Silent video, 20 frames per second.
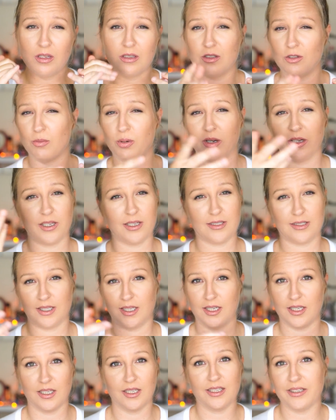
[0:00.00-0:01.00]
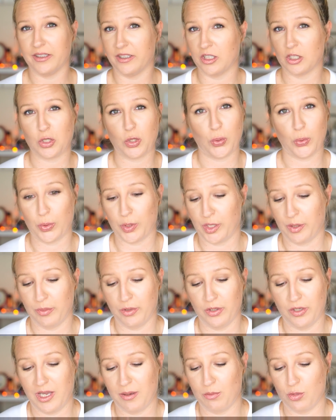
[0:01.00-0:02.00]
You've probably seen it. It looked
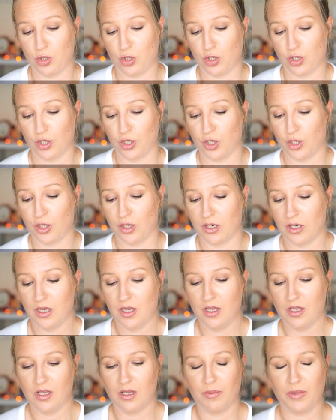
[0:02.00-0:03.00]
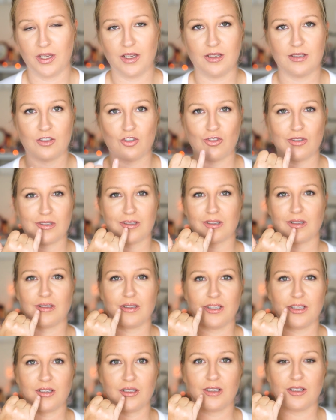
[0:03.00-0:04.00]
horrible, I'm sure because just
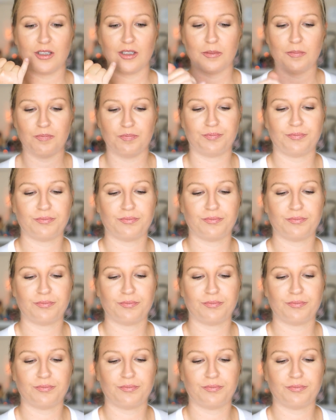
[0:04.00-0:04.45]
glitter,